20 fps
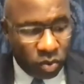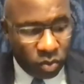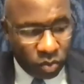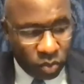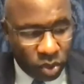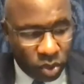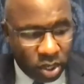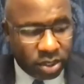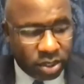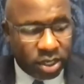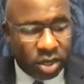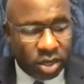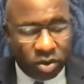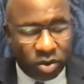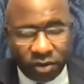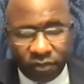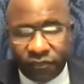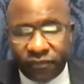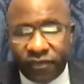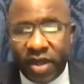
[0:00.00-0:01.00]
continue
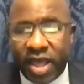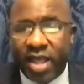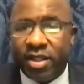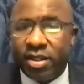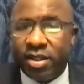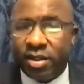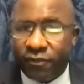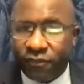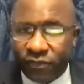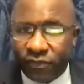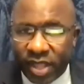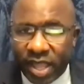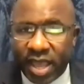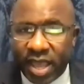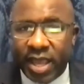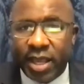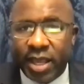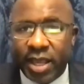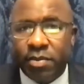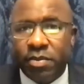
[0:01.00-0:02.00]
to fan the
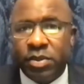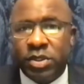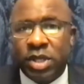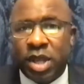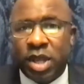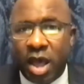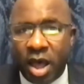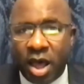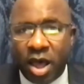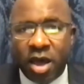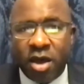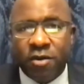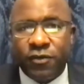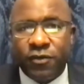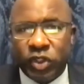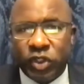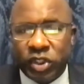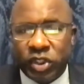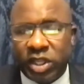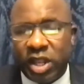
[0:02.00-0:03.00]
flames of
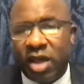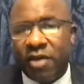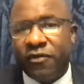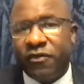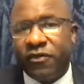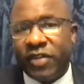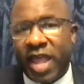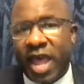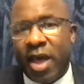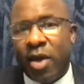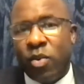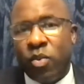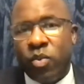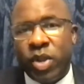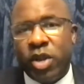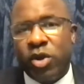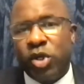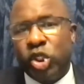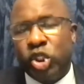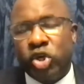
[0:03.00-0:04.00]
stuff that
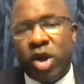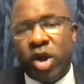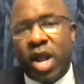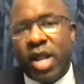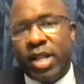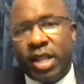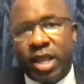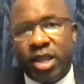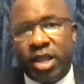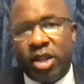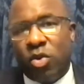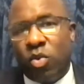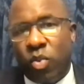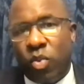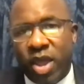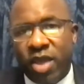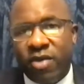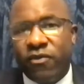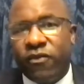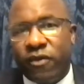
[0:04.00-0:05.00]
we are trying to get
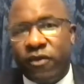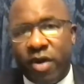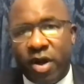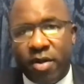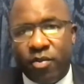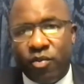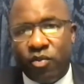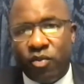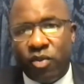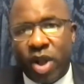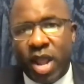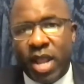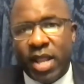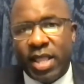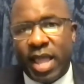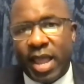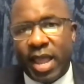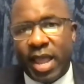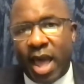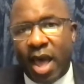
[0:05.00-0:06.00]
away from, right?
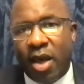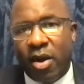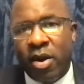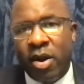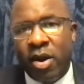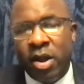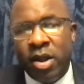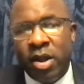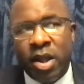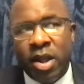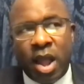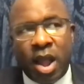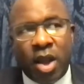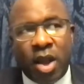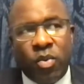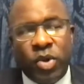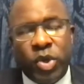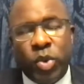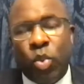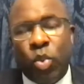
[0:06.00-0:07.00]
Like
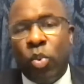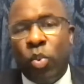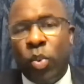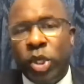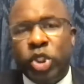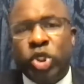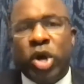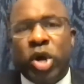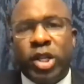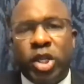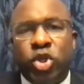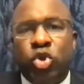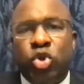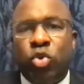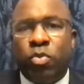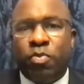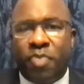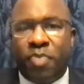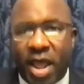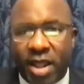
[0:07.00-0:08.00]
we're trying to
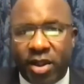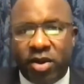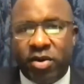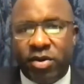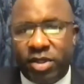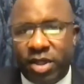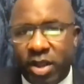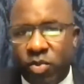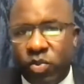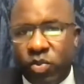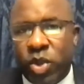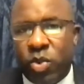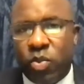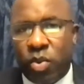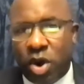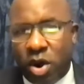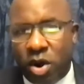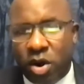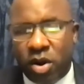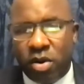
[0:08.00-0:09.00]
do better than we
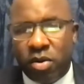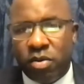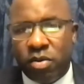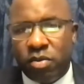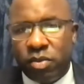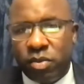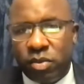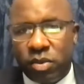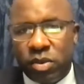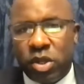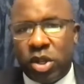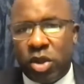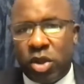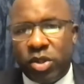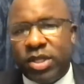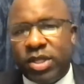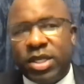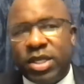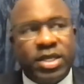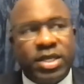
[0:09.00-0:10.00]
were.
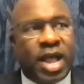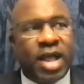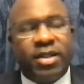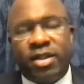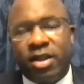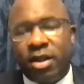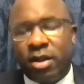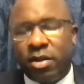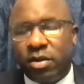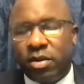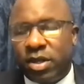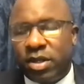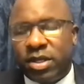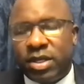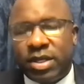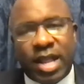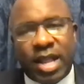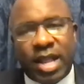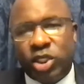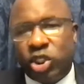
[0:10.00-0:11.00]
This is
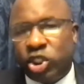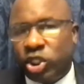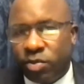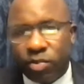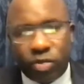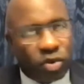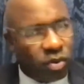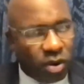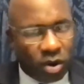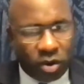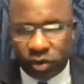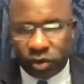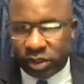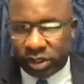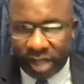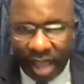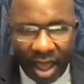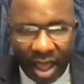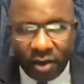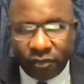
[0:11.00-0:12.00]
not Jim Crow
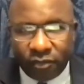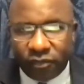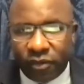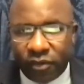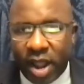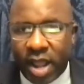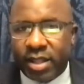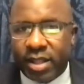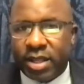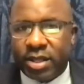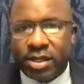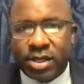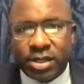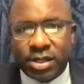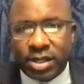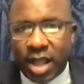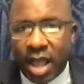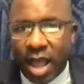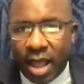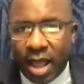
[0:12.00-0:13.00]
South, right? This
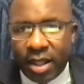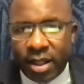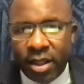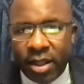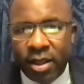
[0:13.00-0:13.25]
is not,